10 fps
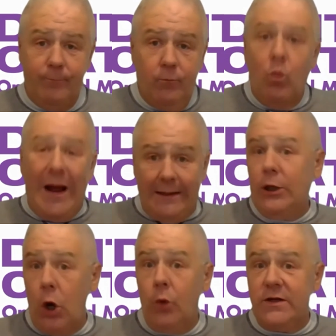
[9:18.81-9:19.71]
widely
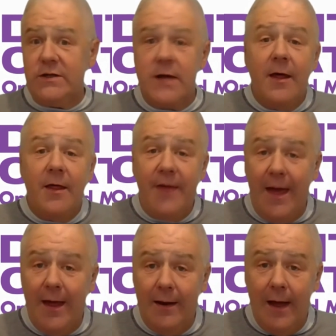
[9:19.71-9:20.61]
noticed
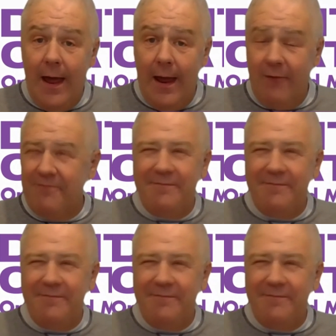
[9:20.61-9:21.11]
than